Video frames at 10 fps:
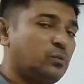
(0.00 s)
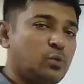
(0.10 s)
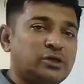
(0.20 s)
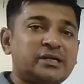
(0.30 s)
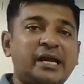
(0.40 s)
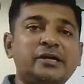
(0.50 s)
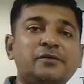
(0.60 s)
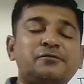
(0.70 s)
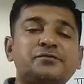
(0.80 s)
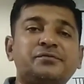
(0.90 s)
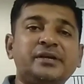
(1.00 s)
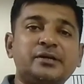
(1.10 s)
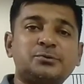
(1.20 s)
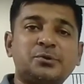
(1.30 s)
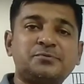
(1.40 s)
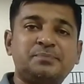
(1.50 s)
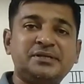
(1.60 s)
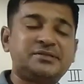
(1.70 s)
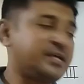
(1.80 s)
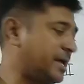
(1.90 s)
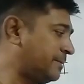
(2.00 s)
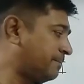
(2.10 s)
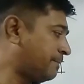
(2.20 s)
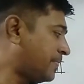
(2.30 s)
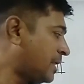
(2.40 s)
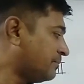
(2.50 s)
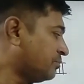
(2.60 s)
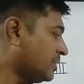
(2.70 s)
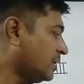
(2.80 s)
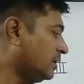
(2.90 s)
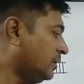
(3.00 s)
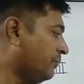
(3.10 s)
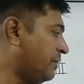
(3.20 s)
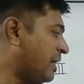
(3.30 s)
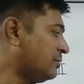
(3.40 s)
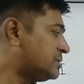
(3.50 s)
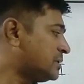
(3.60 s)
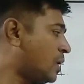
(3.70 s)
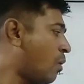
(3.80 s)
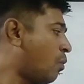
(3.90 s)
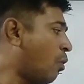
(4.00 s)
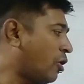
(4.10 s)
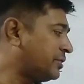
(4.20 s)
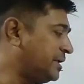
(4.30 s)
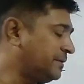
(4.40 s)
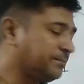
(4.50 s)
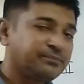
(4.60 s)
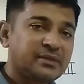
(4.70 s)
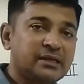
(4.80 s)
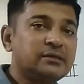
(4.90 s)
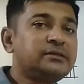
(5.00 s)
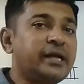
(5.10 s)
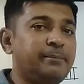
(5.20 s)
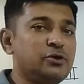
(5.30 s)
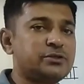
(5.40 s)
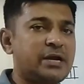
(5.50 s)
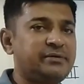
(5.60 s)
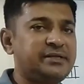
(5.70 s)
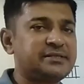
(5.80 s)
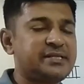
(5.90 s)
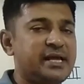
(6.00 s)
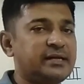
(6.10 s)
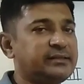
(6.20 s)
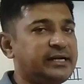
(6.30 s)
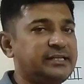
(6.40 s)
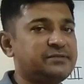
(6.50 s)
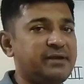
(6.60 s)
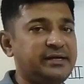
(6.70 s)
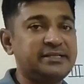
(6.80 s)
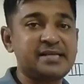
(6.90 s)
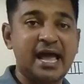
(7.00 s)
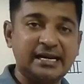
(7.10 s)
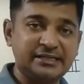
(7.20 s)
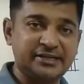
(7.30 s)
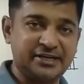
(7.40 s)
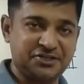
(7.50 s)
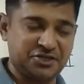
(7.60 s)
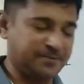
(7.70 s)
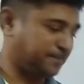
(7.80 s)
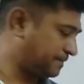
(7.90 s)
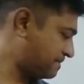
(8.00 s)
what kind of figures of speech there. Waves, warning. W sound is there. That is why it is alliteration.